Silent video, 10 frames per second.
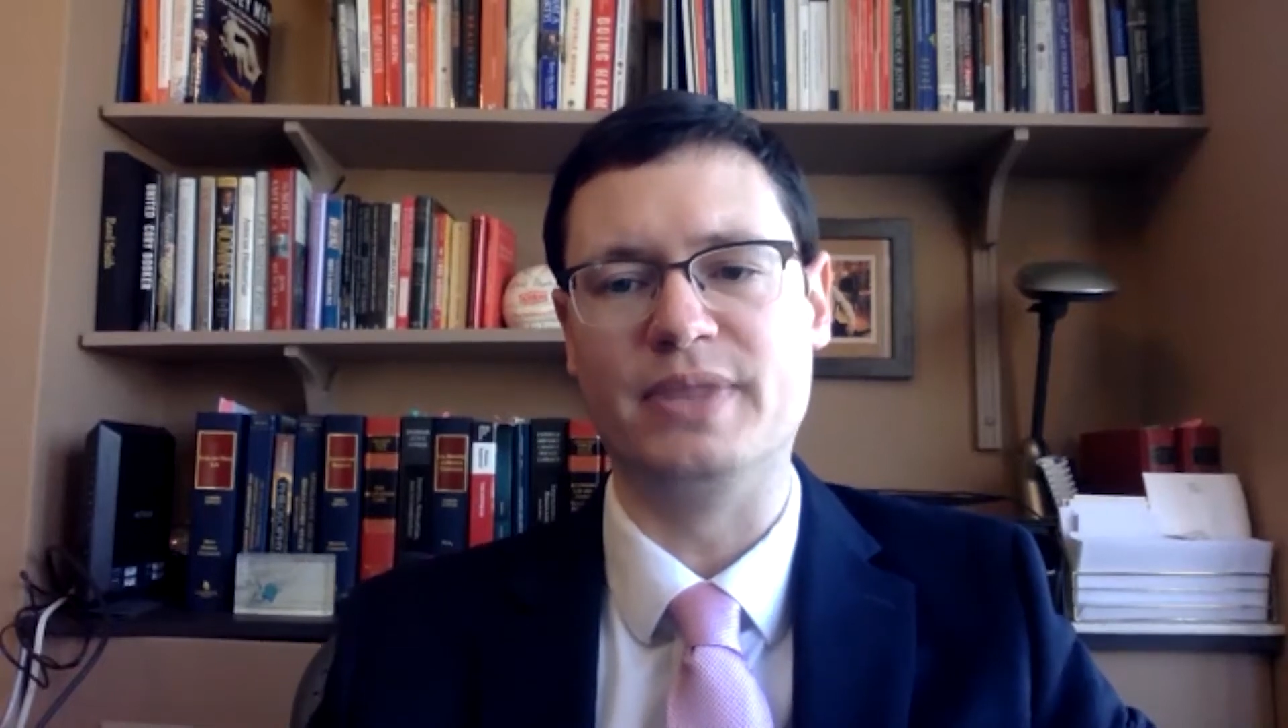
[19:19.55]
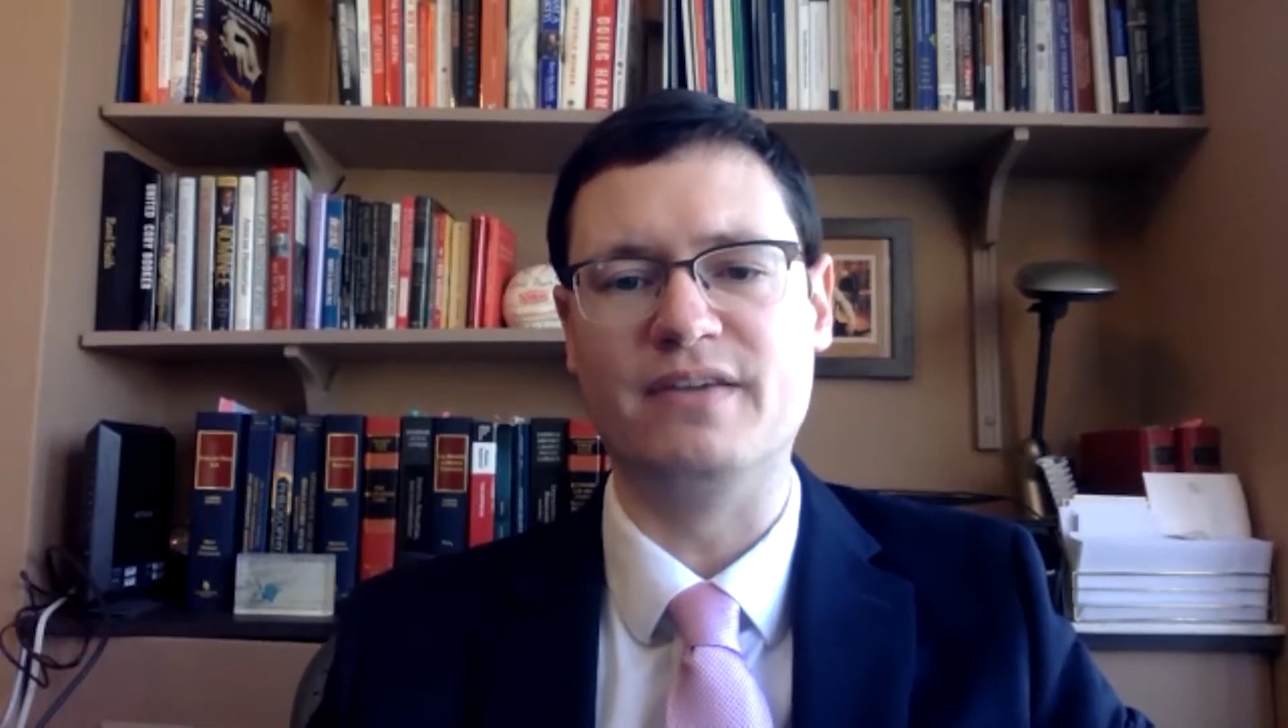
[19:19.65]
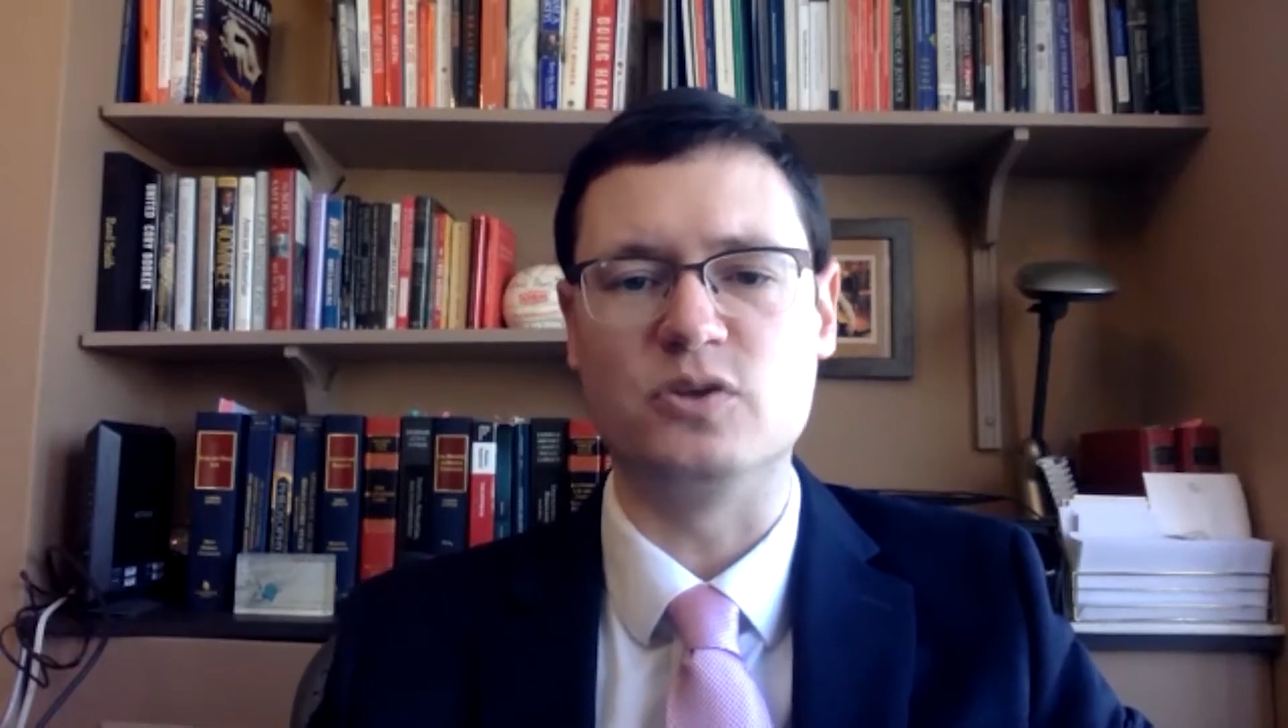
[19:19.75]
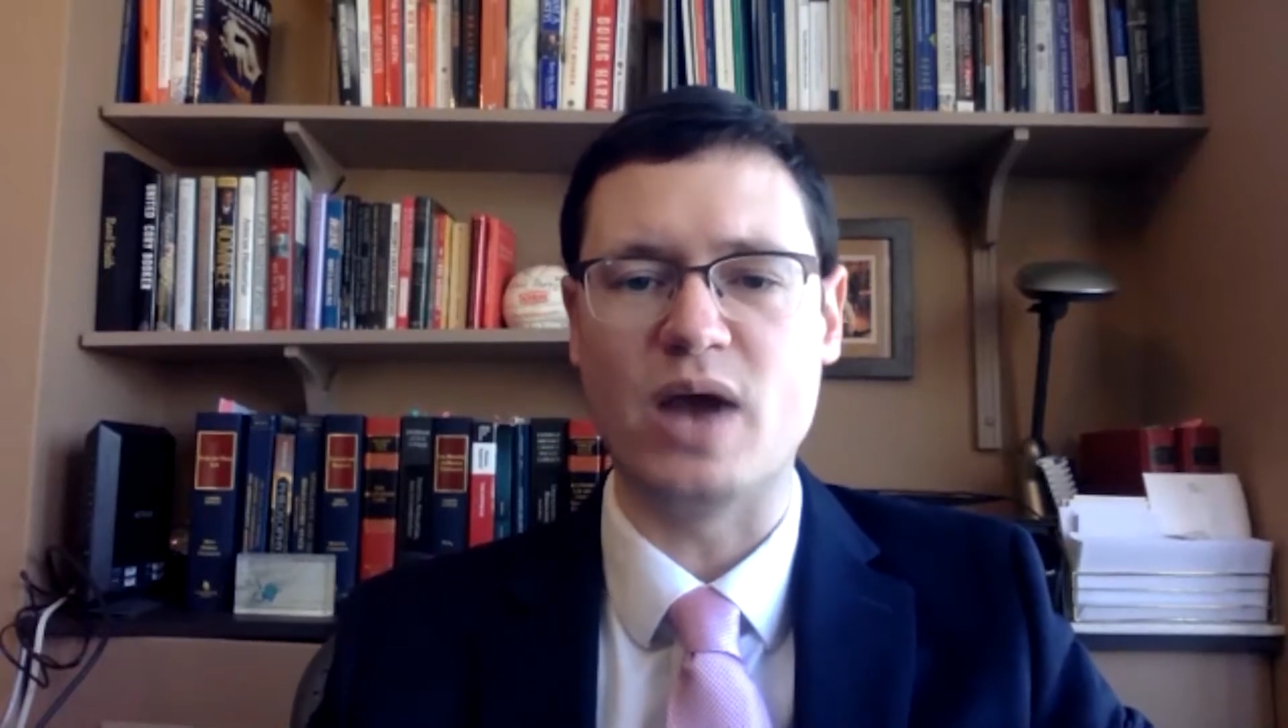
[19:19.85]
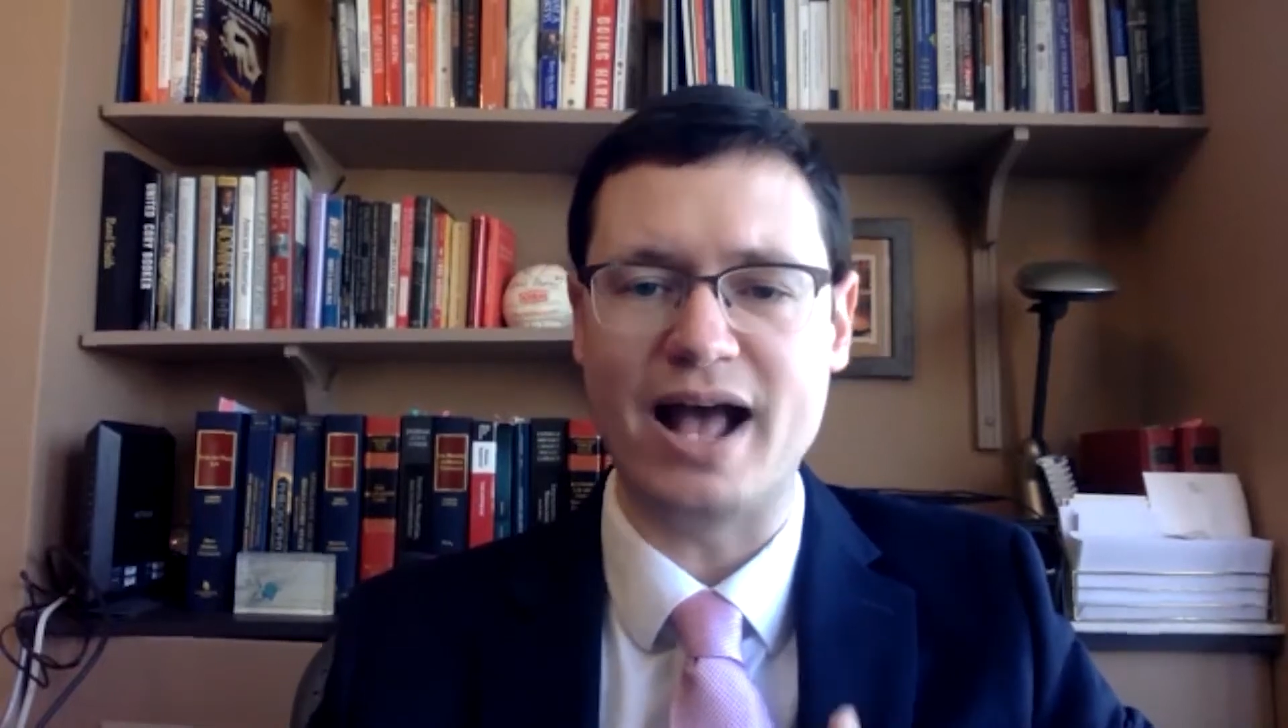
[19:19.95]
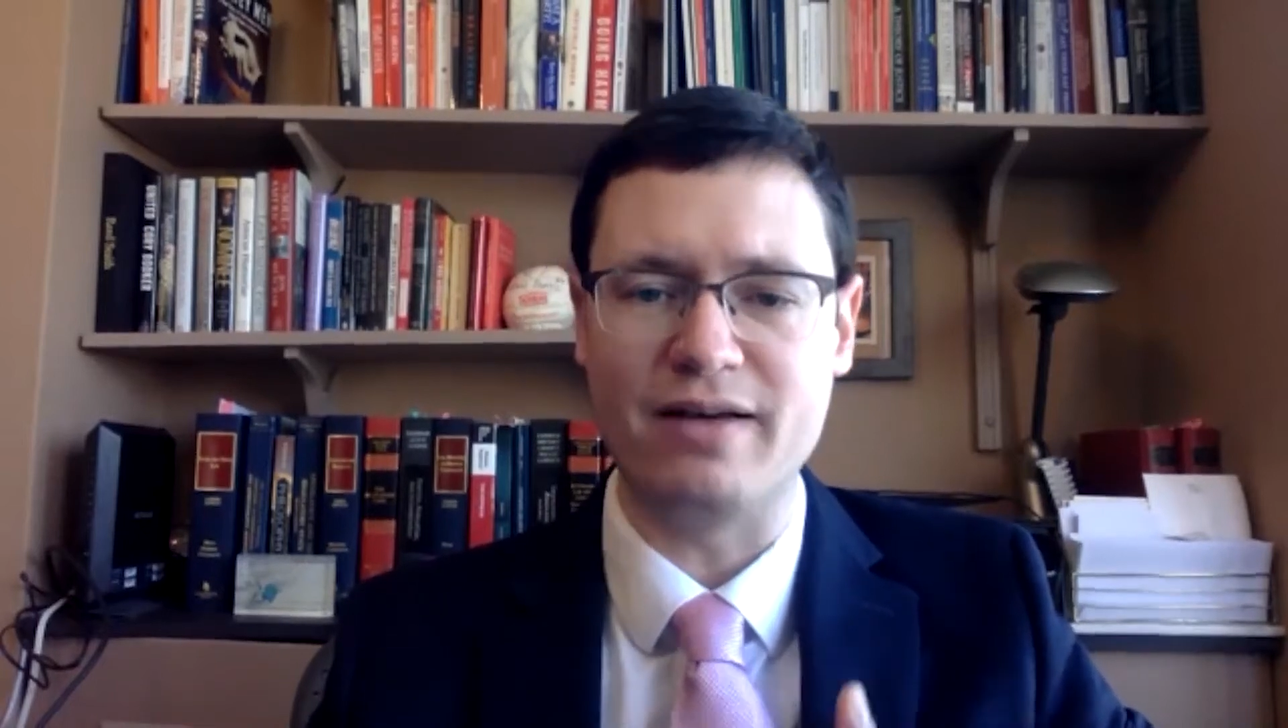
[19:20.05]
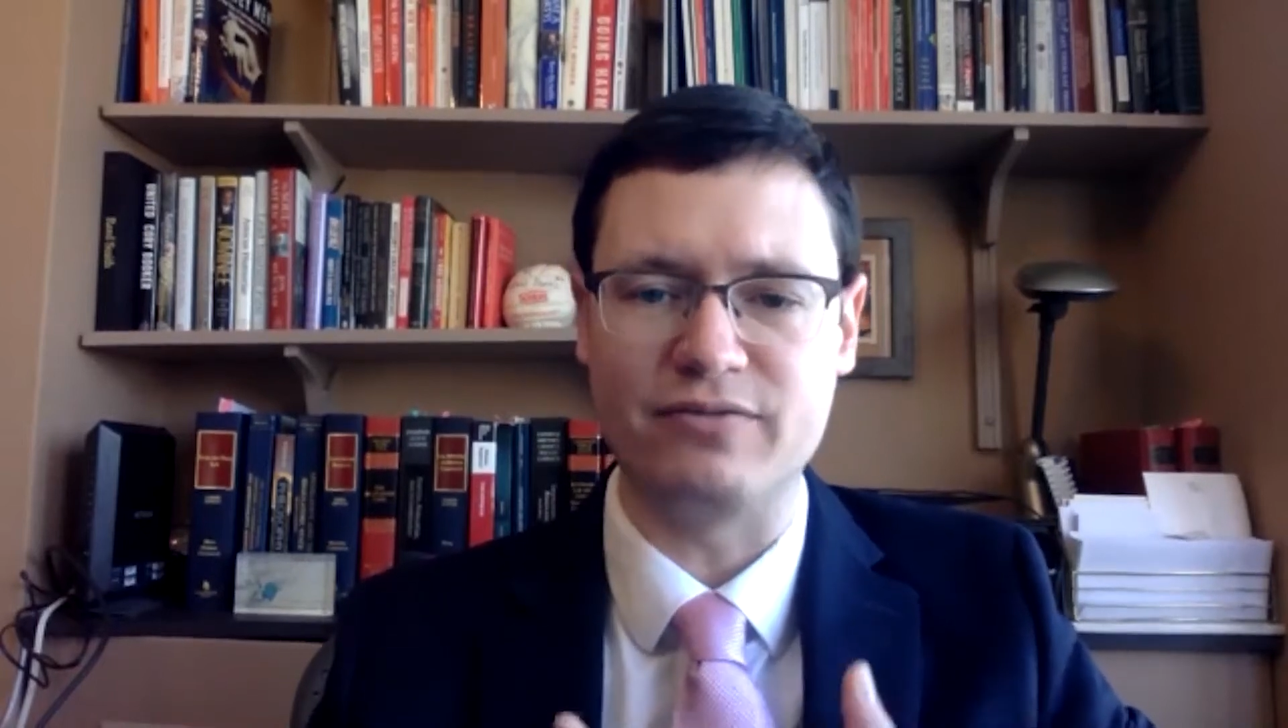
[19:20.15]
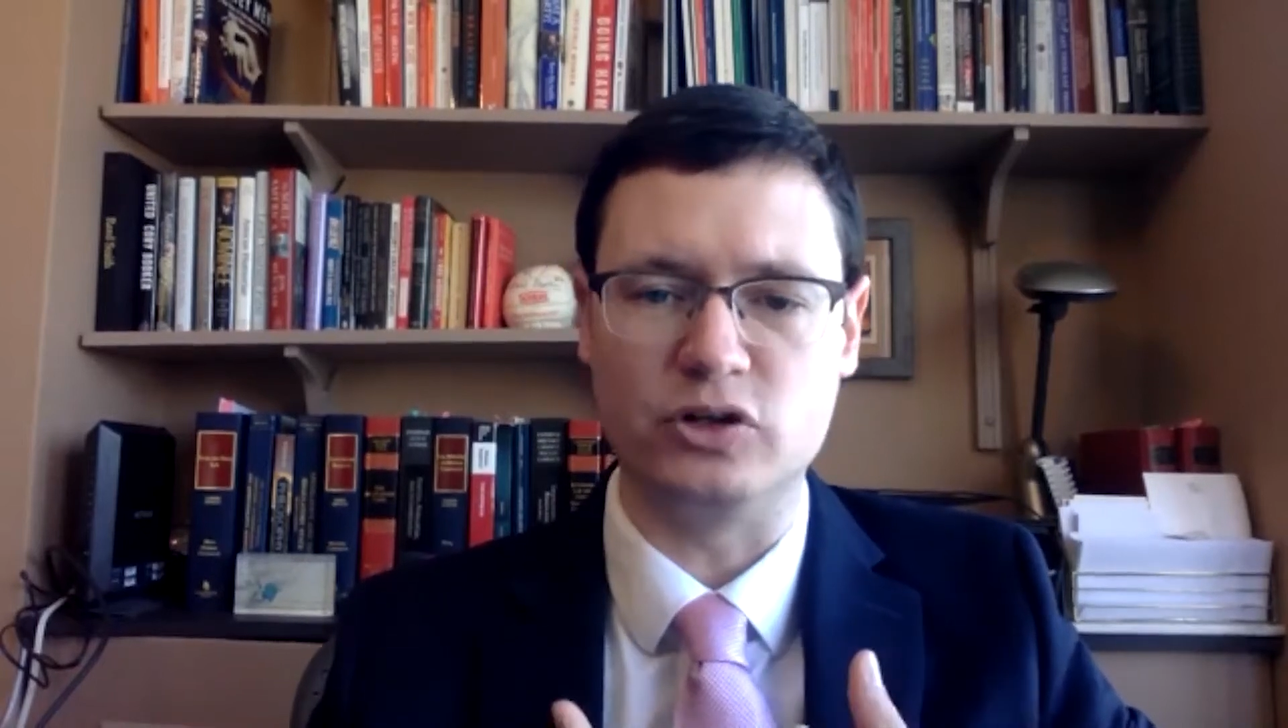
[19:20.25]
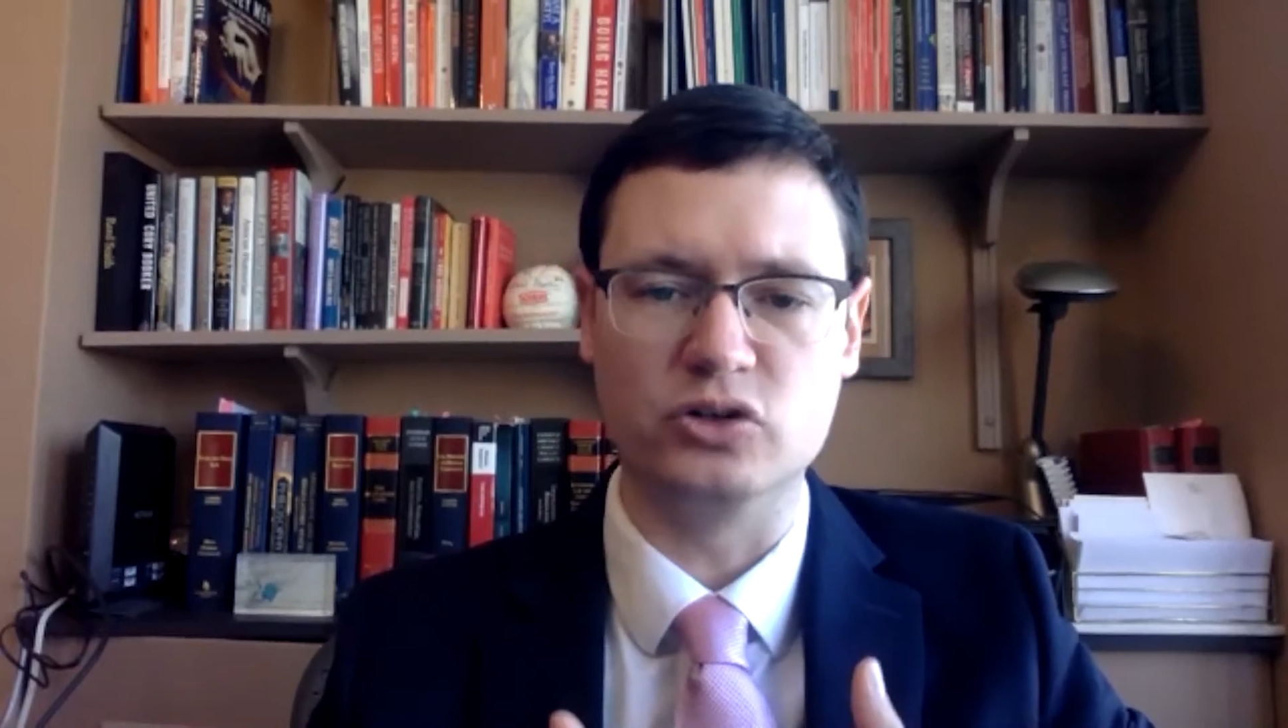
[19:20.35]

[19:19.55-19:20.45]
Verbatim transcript: if you have